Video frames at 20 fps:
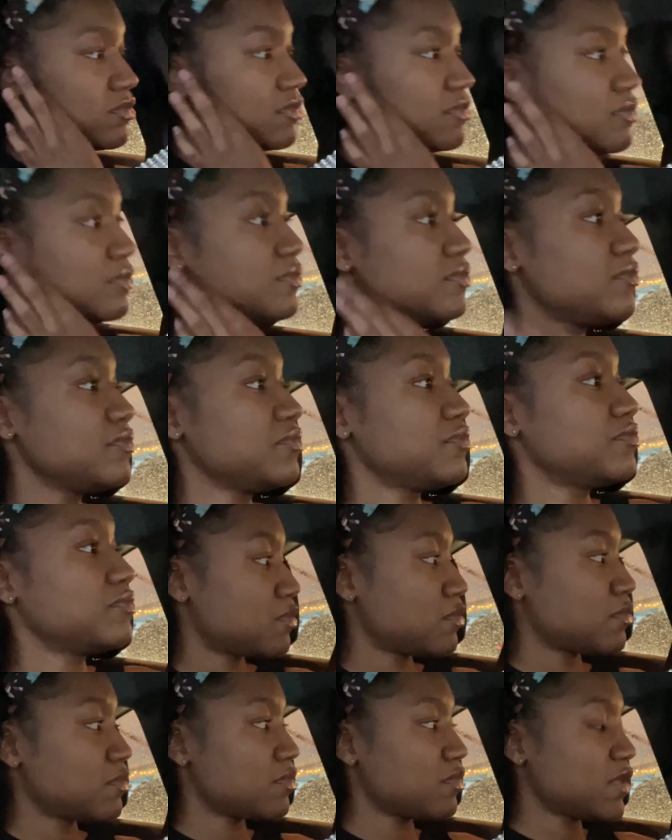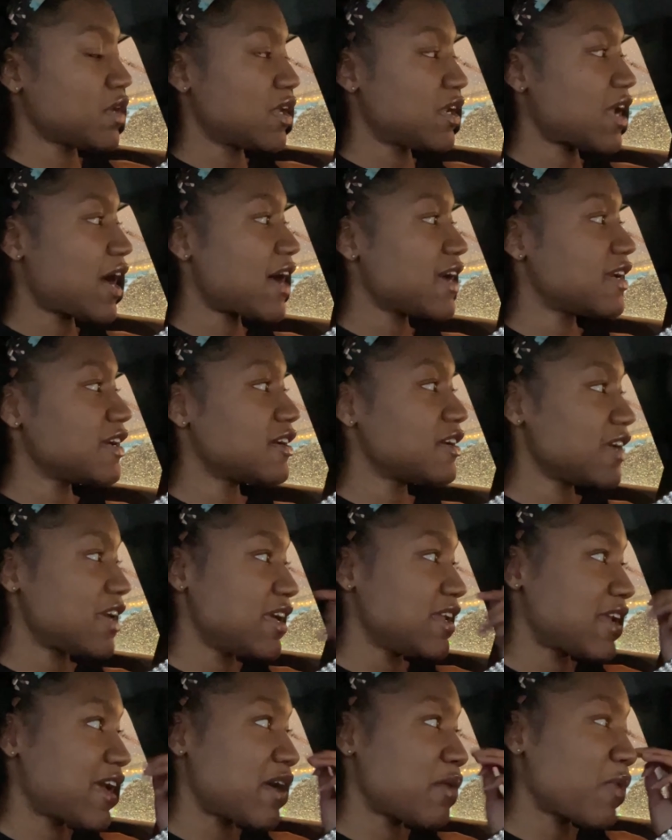Mm-hmm. Naya,
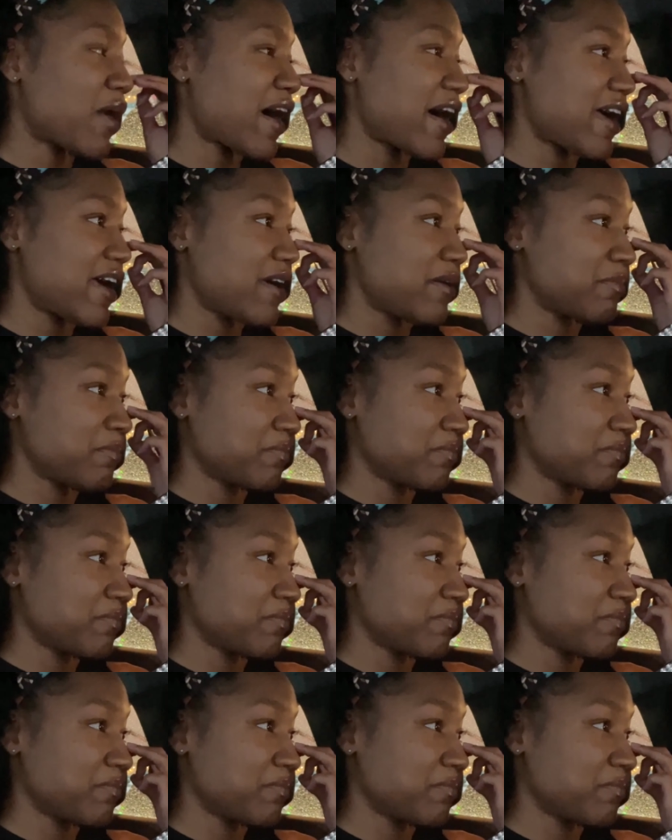N A Y A.